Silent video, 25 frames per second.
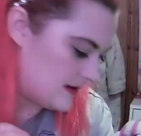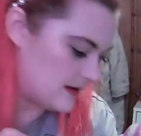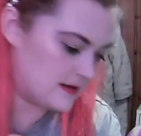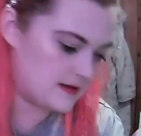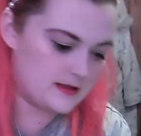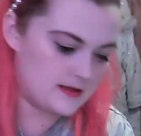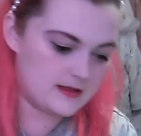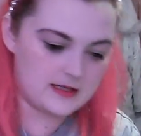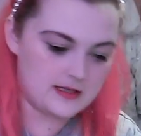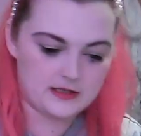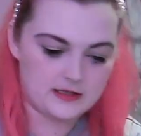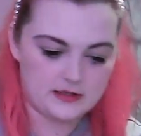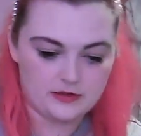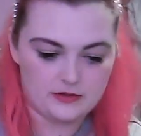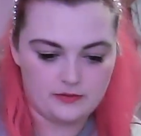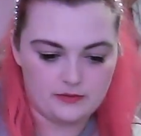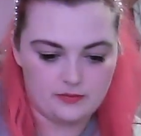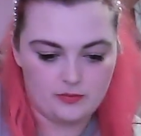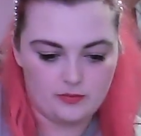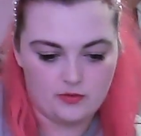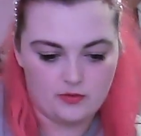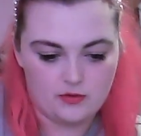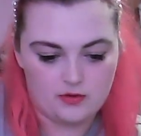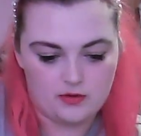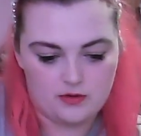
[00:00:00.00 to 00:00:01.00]
This
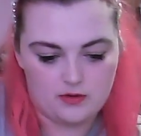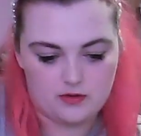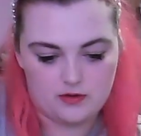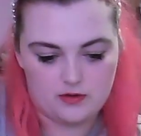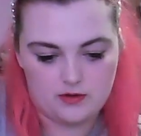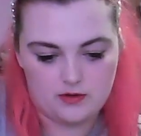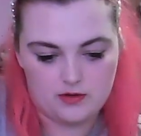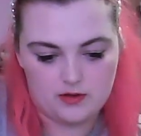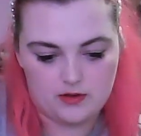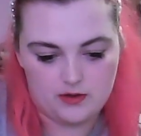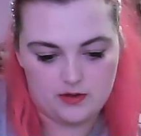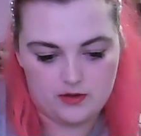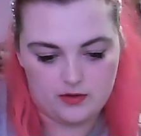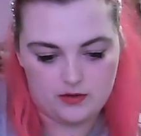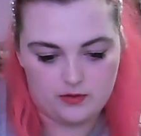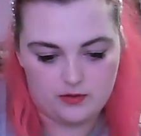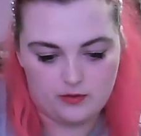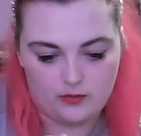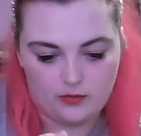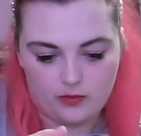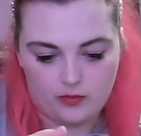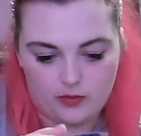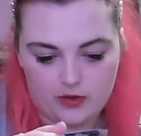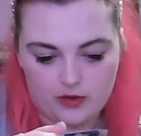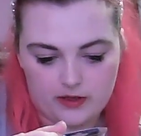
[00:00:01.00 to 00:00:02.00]
one
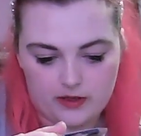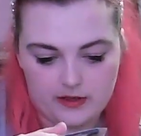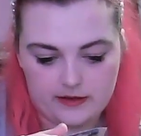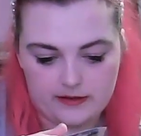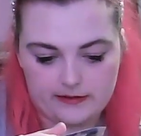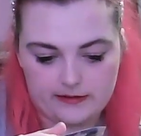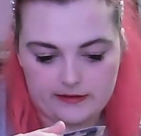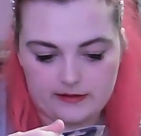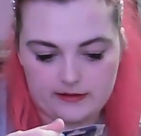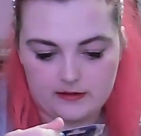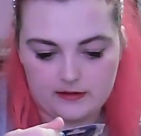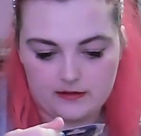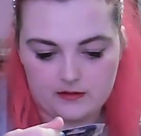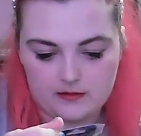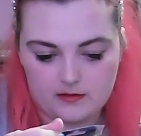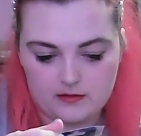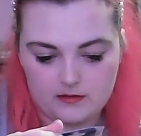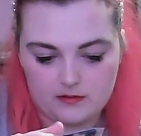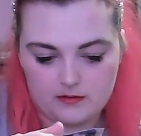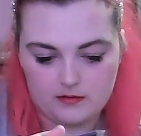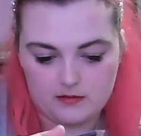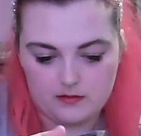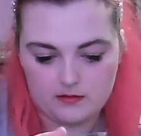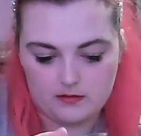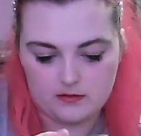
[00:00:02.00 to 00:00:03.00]
was
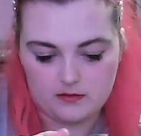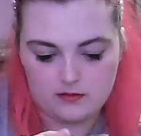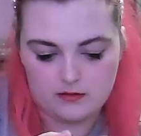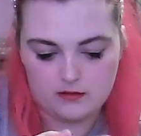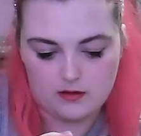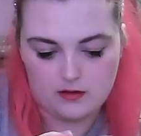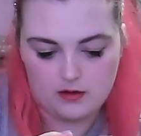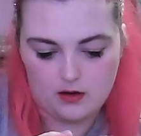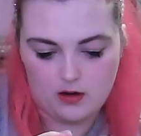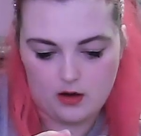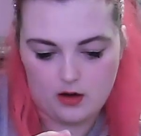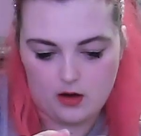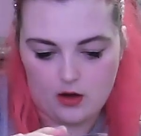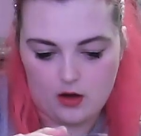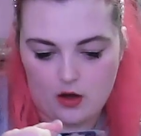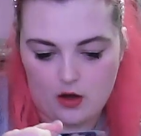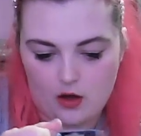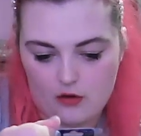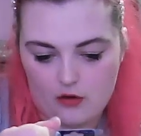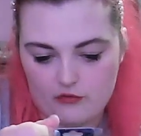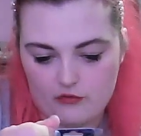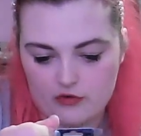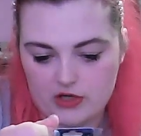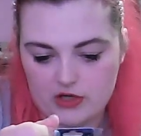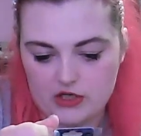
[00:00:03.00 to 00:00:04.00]

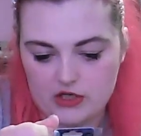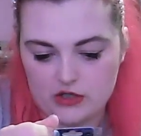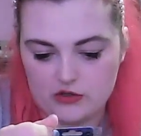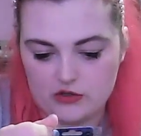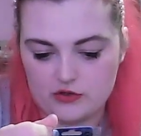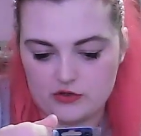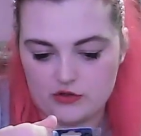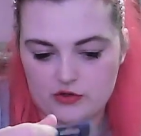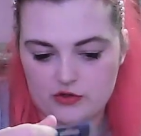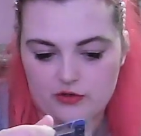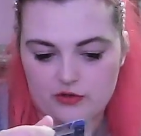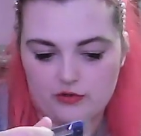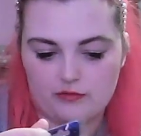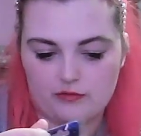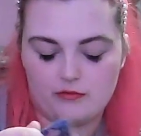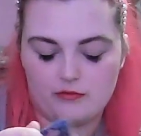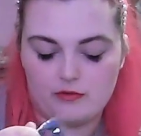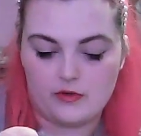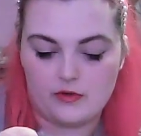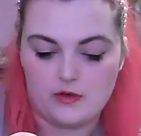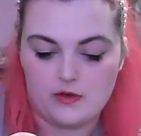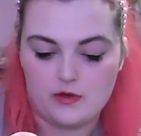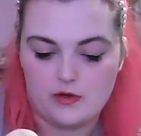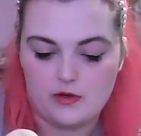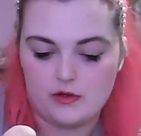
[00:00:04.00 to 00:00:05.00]
orange,
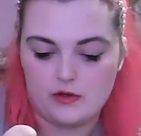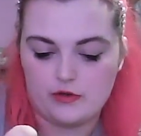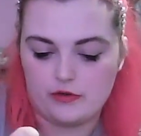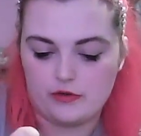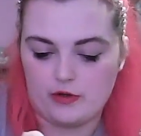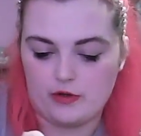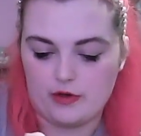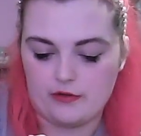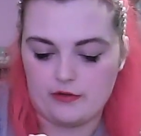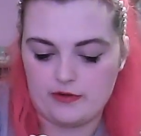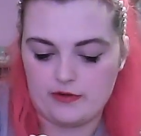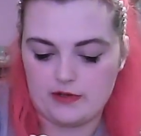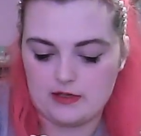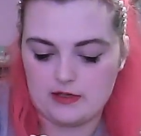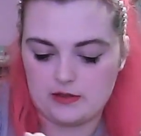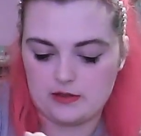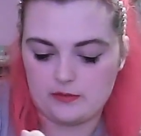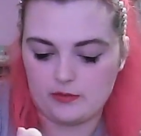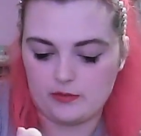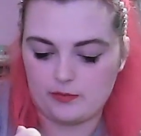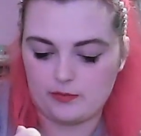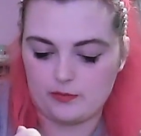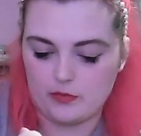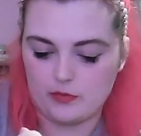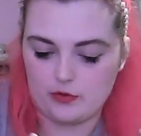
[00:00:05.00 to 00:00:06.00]
so I think this was
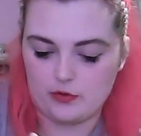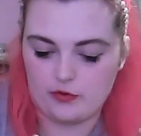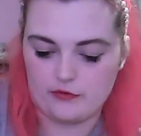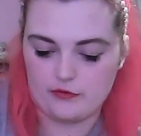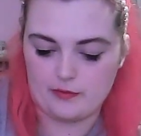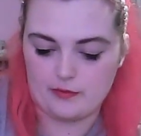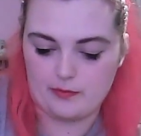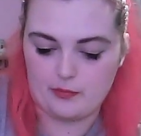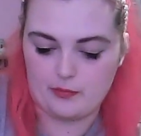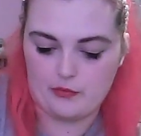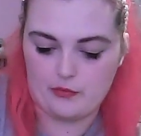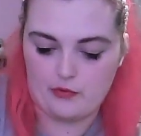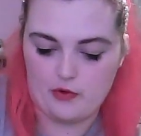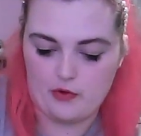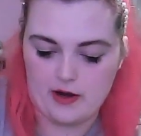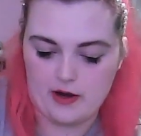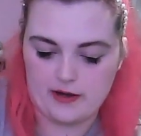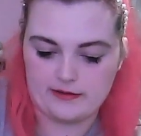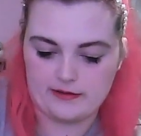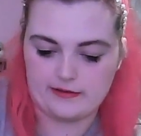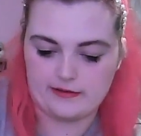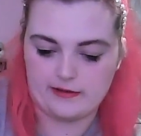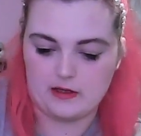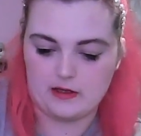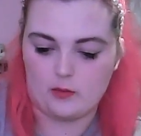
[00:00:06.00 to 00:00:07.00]
more of a
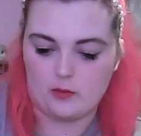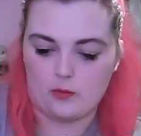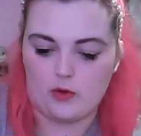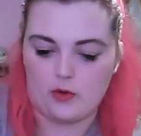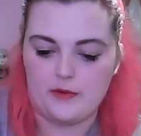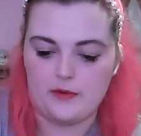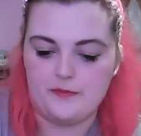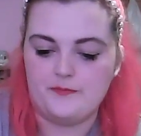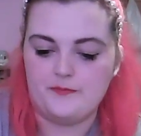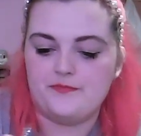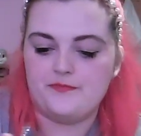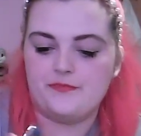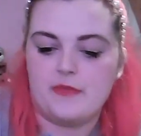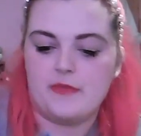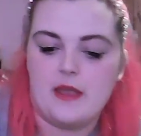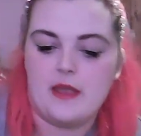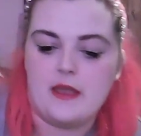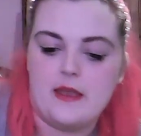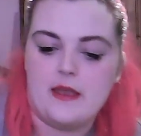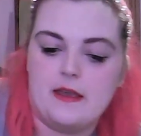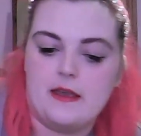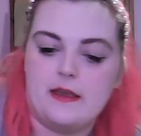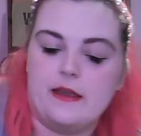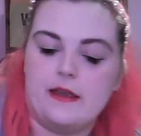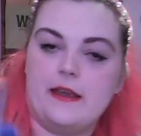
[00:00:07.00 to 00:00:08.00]
pricier one.
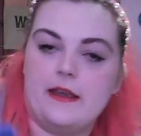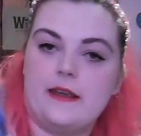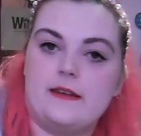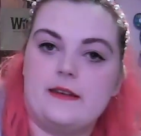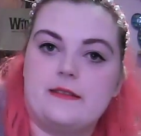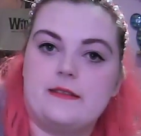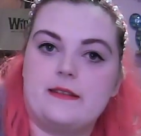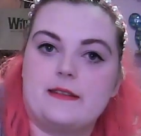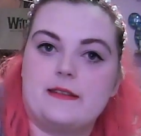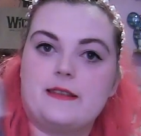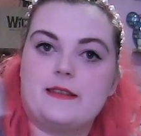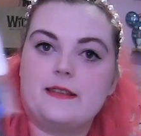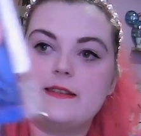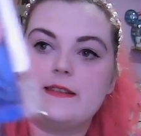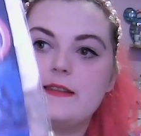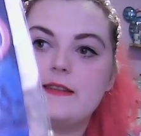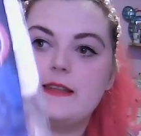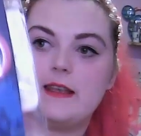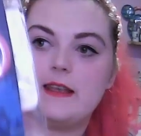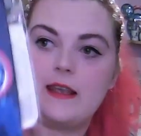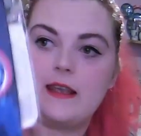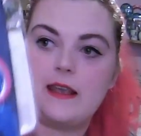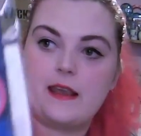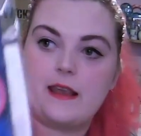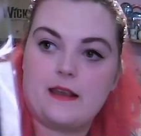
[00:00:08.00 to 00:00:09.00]
It is the Disney,
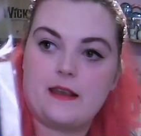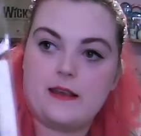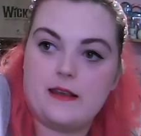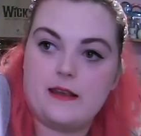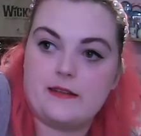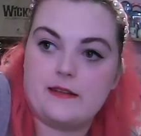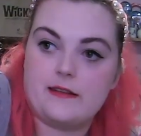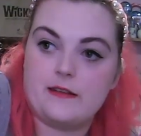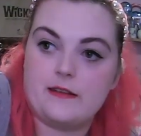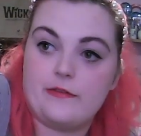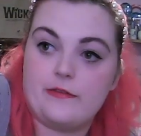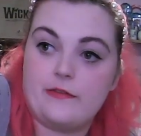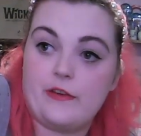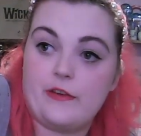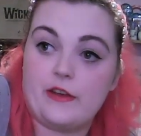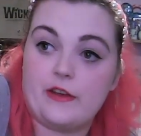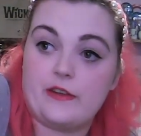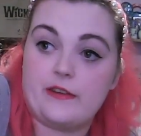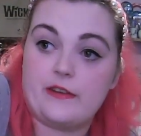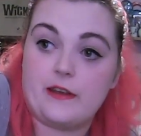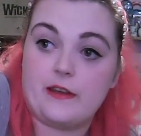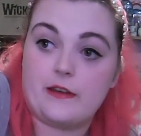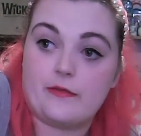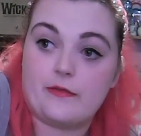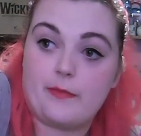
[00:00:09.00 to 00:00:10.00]
it's the
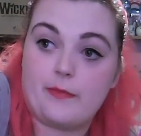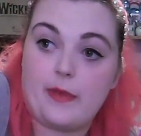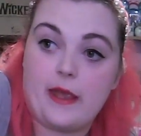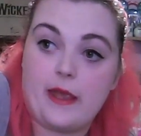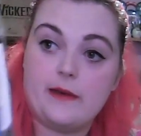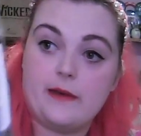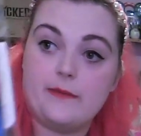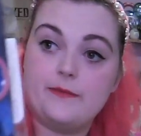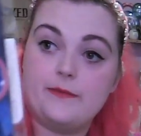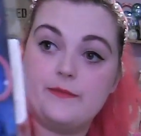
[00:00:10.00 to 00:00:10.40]
30th pin.